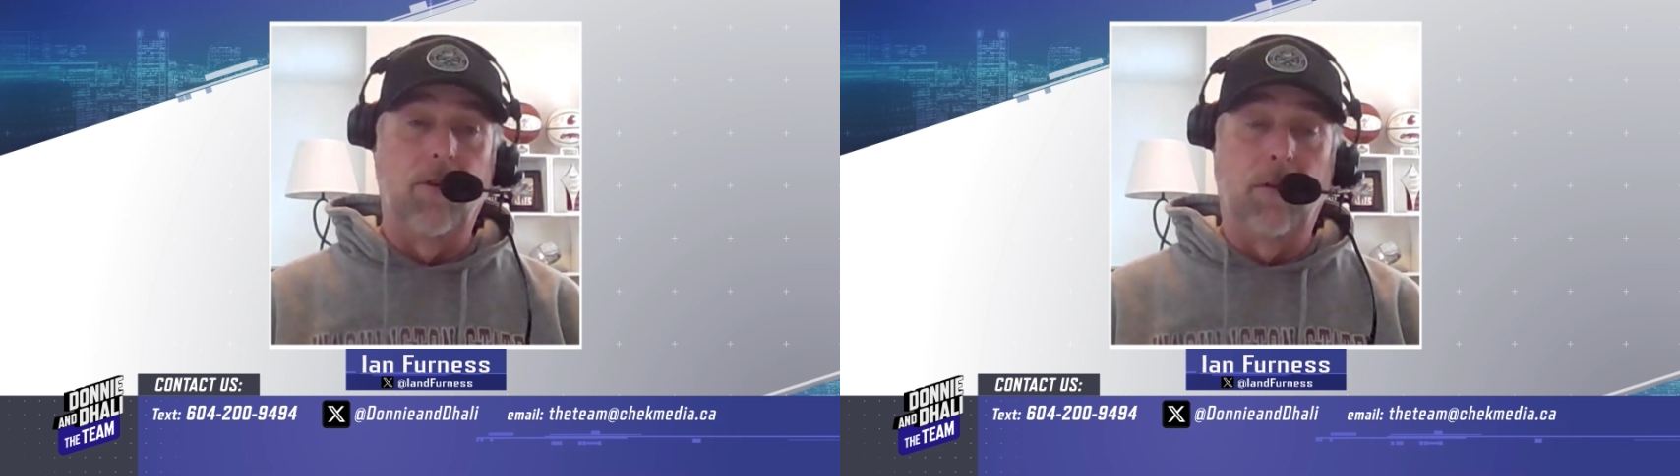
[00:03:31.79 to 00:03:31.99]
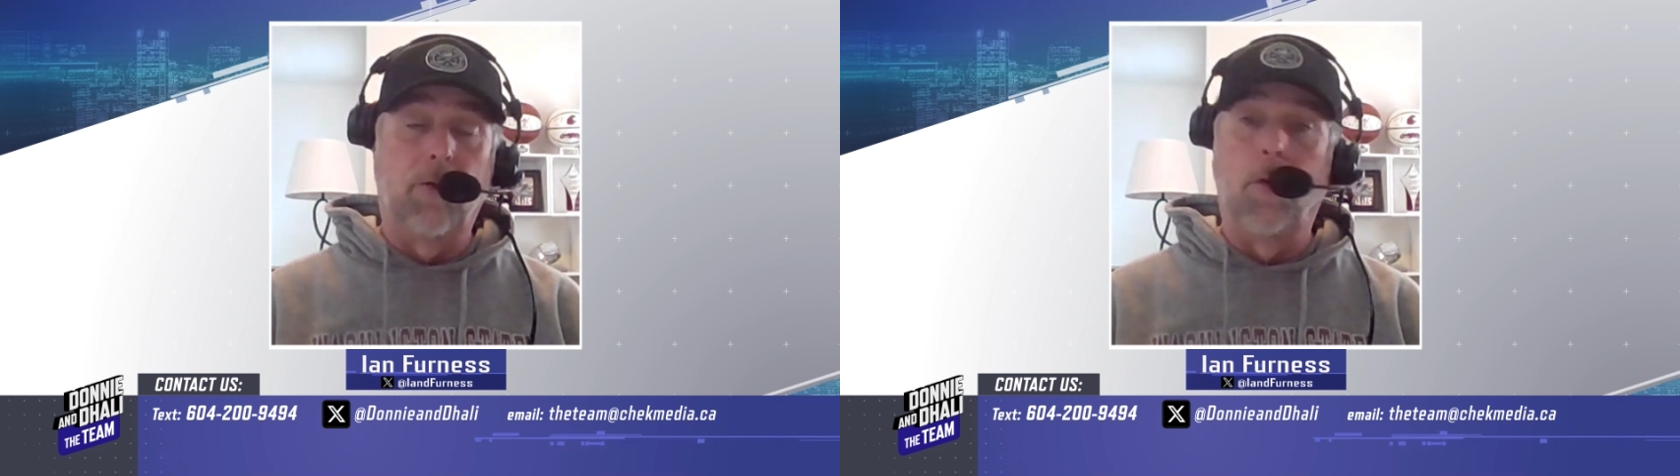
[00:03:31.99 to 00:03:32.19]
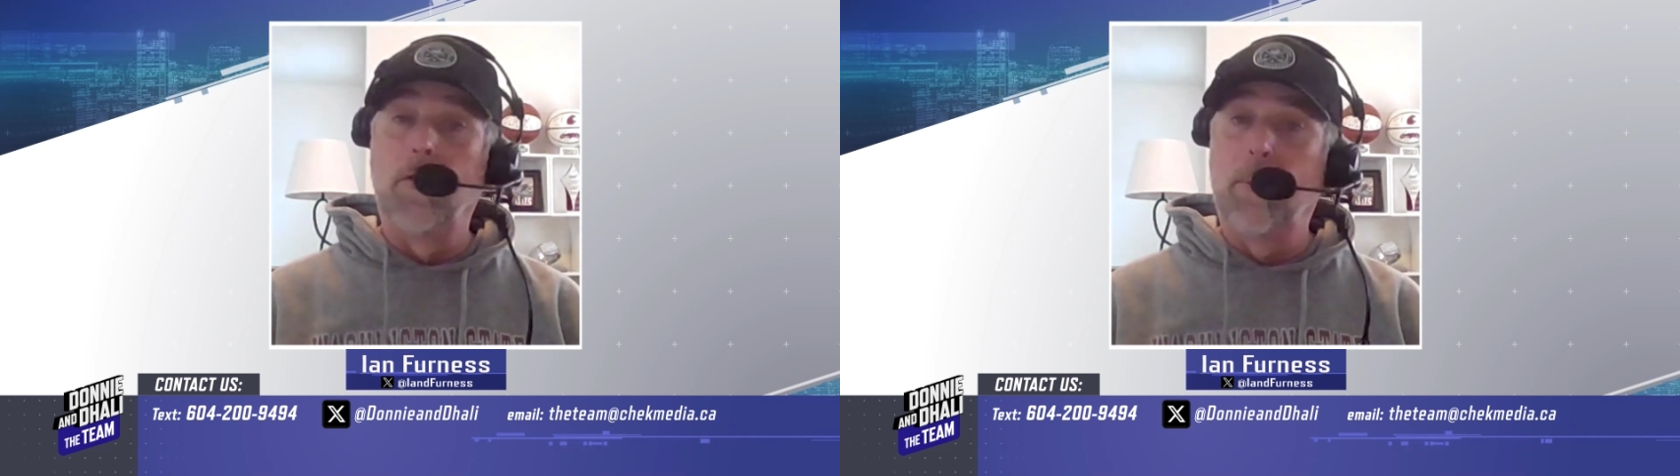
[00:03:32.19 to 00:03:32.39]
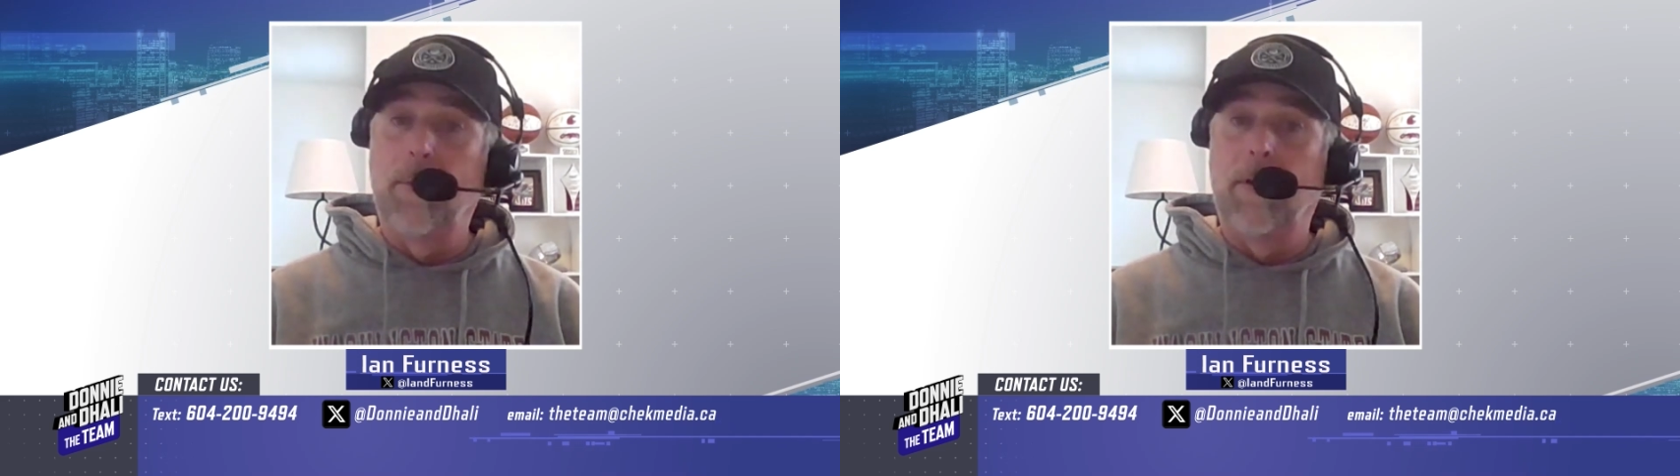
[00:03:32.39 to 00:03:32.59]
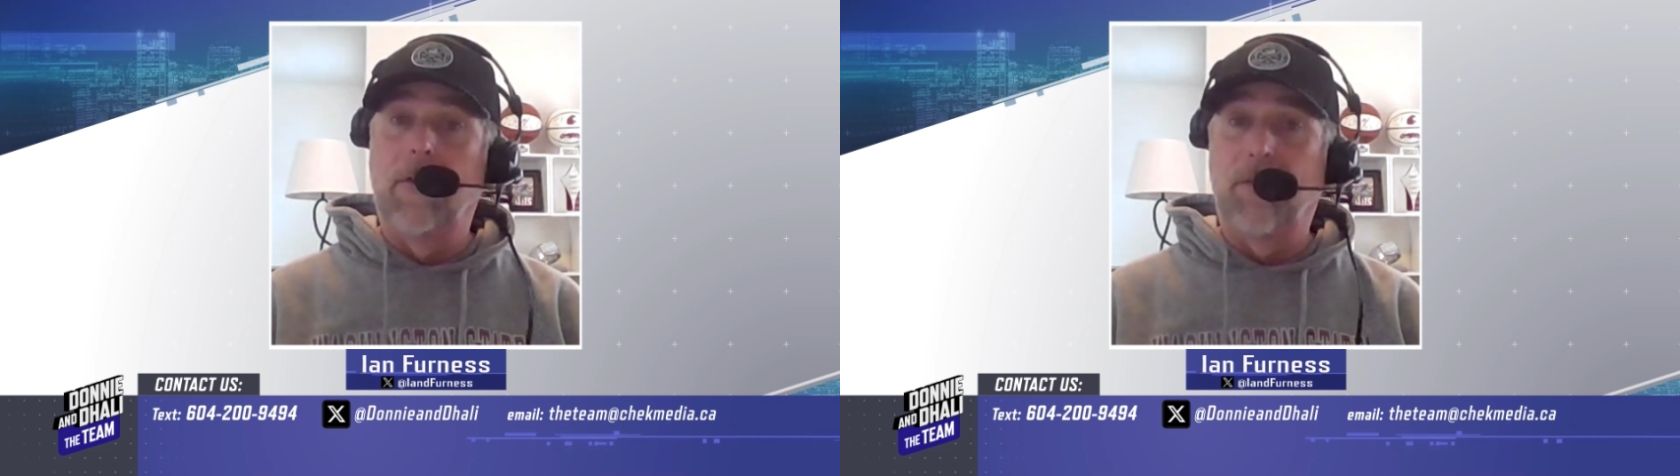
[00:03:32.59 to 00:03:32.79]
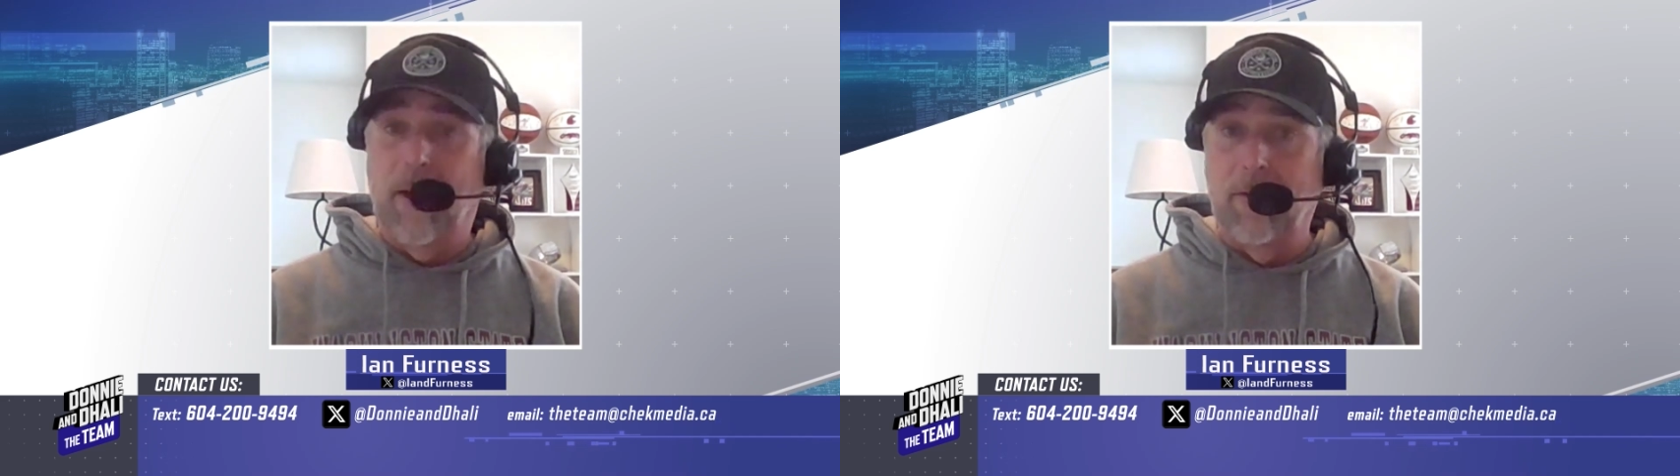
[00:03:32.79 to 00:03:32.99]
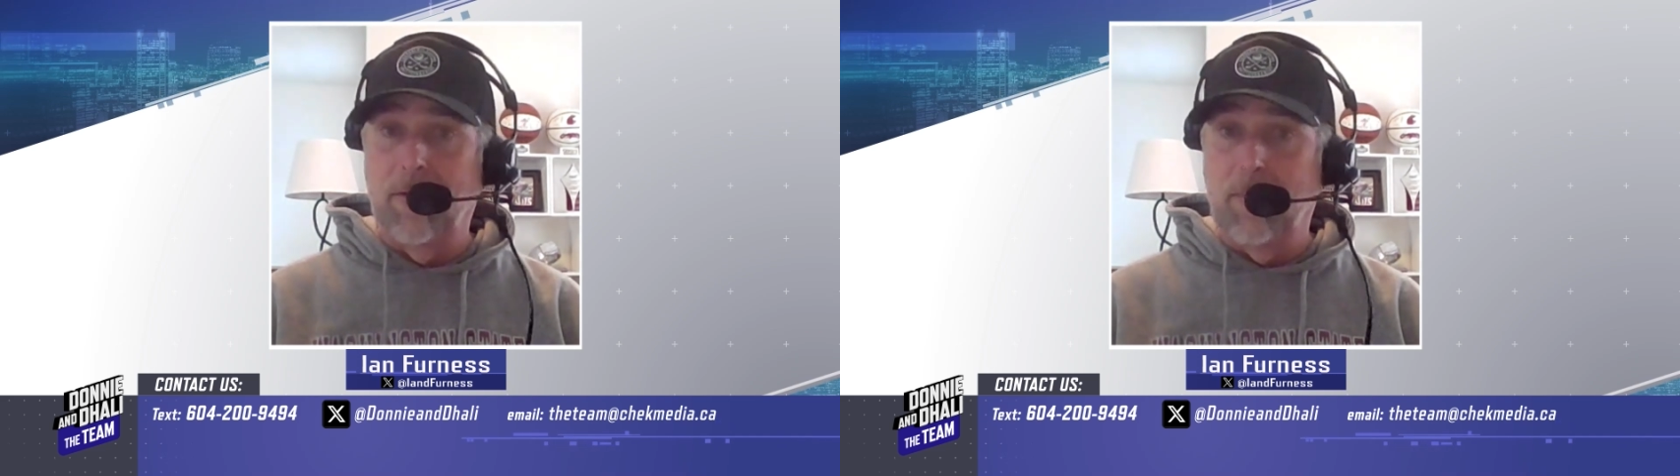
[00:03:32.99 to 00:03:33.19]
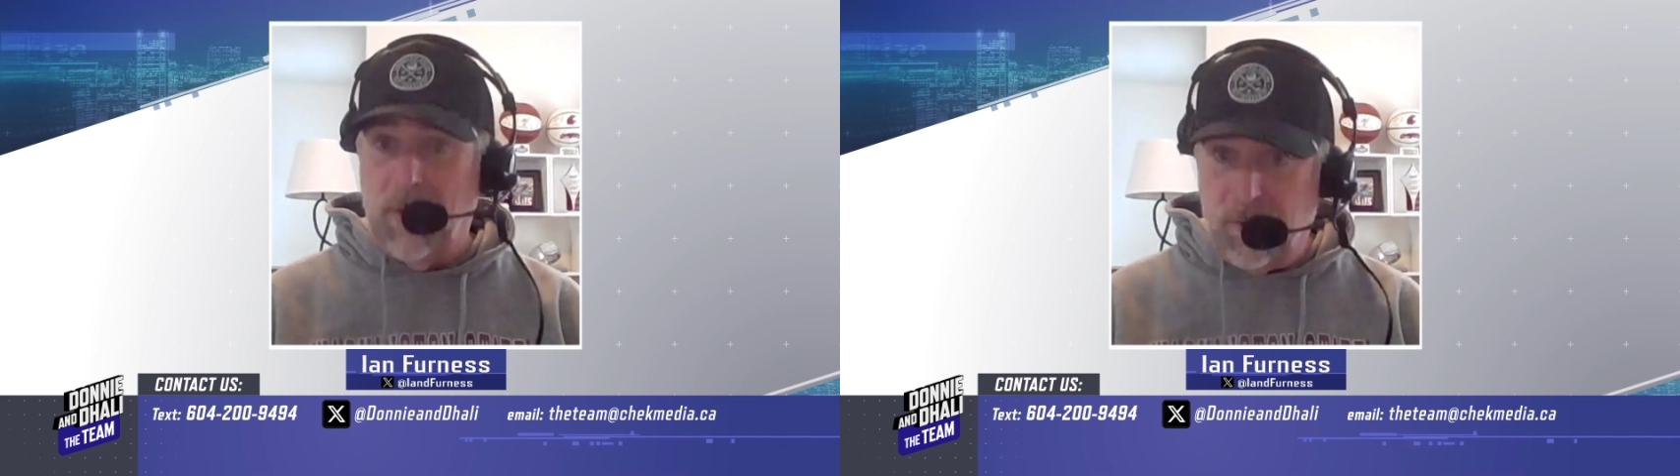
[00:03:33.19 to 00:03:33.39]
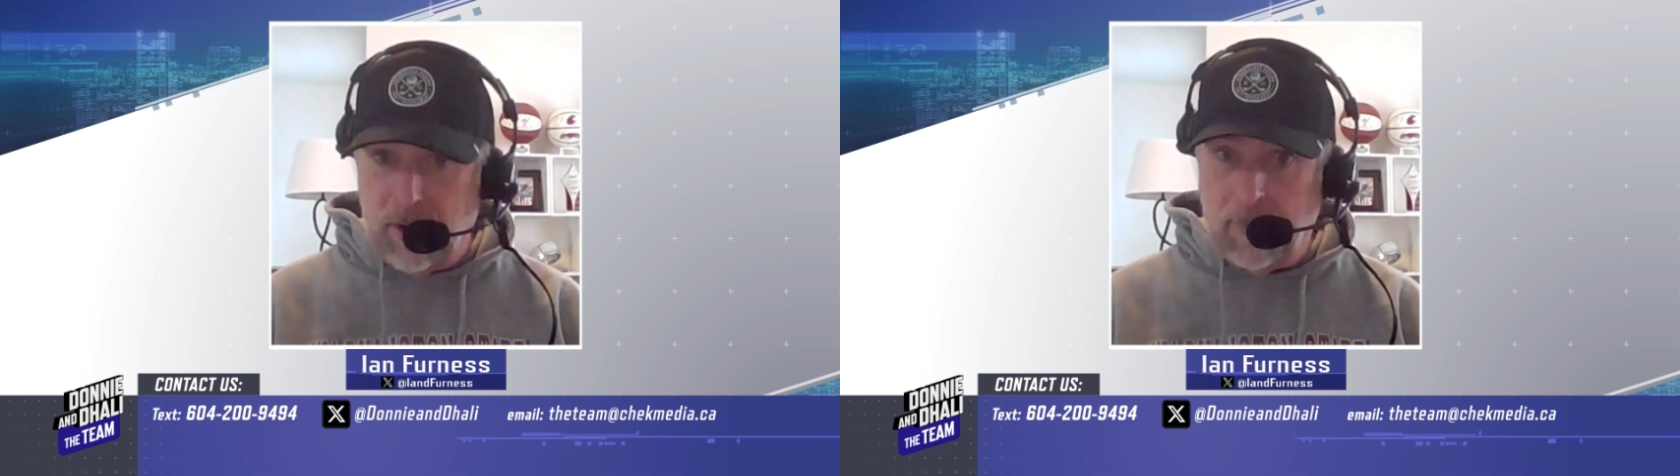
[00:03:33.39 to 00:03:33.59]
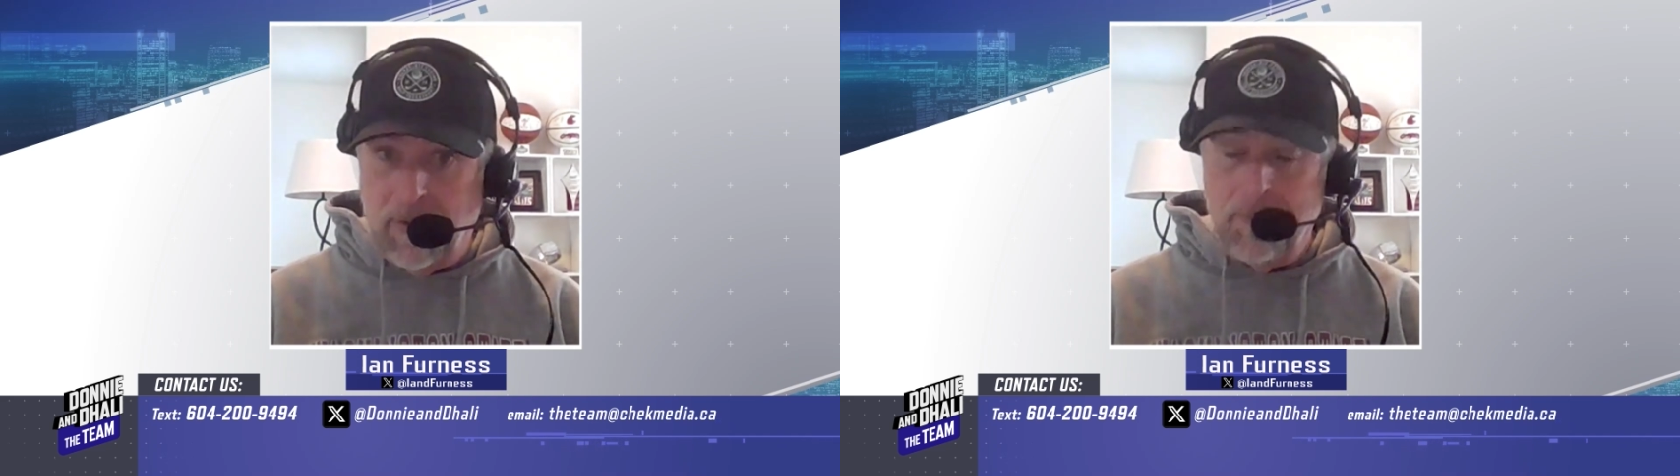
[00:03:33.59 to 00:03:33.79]
who does he throw to besides Jackson Smith and
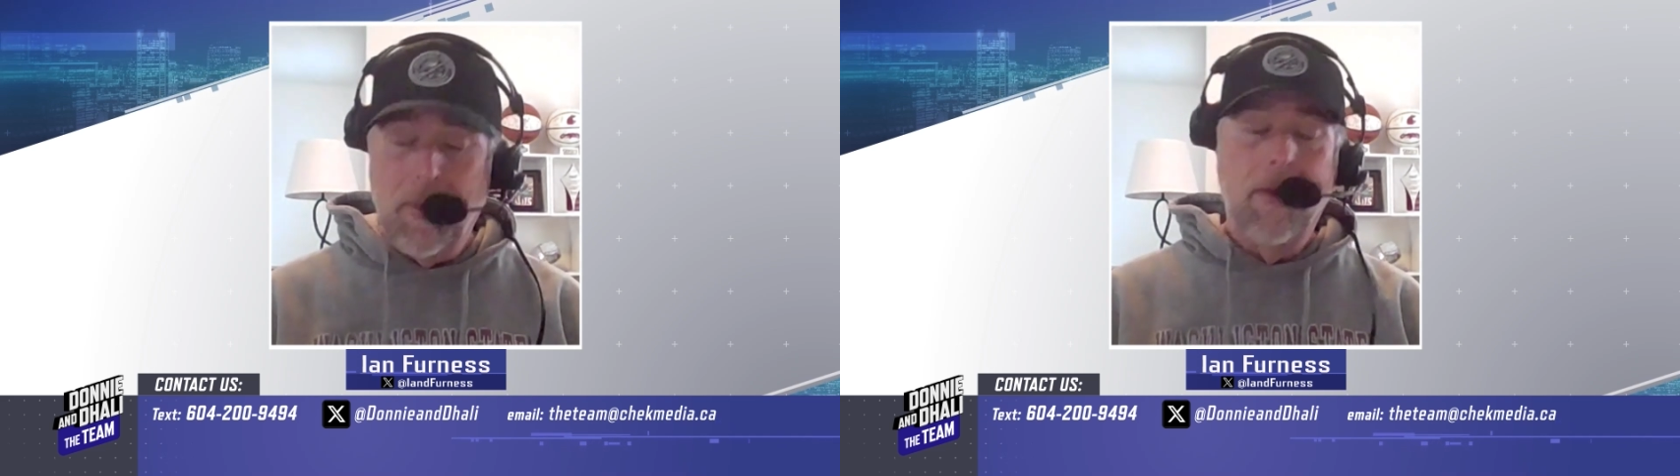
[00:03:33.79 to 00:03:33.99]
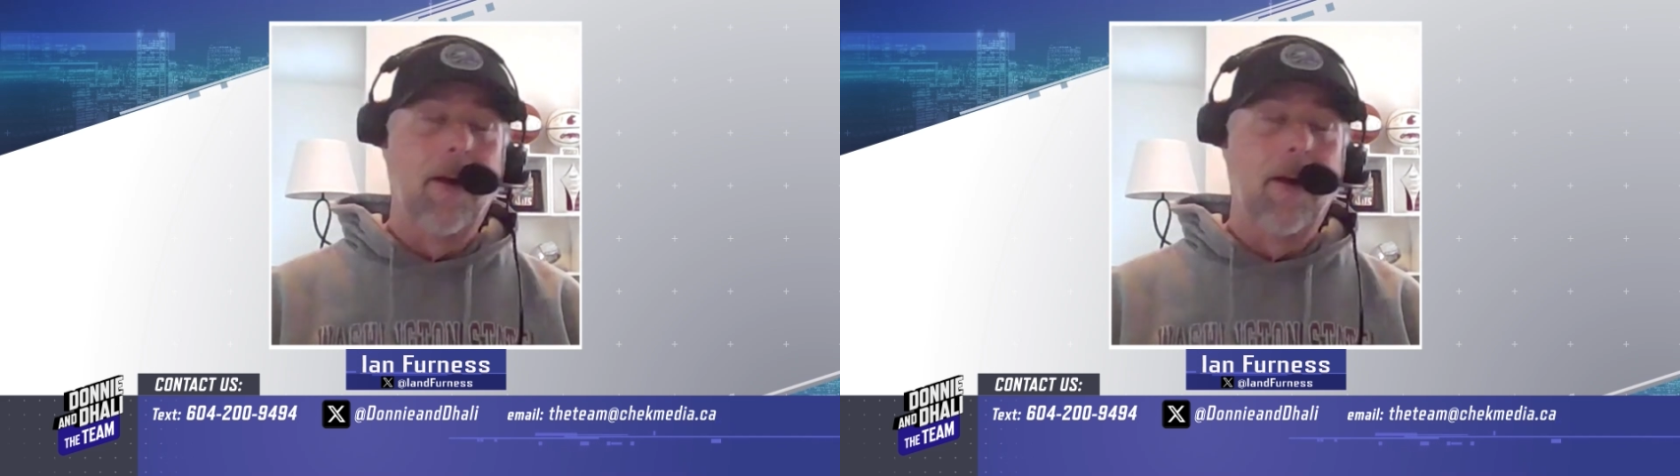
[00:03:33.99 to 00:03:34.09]
Jigba?